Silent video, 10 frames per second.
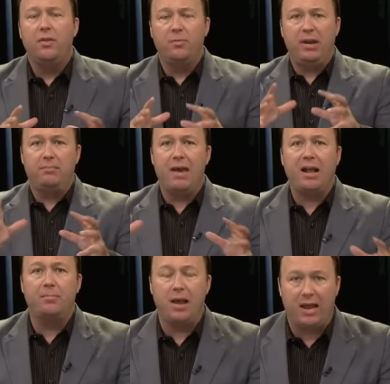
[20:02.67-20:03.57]
the big
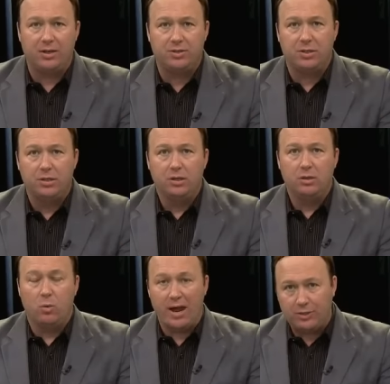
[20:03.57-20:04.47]
mega banks,
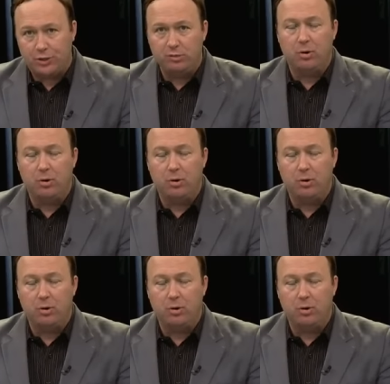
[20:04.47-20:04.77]
the white shoe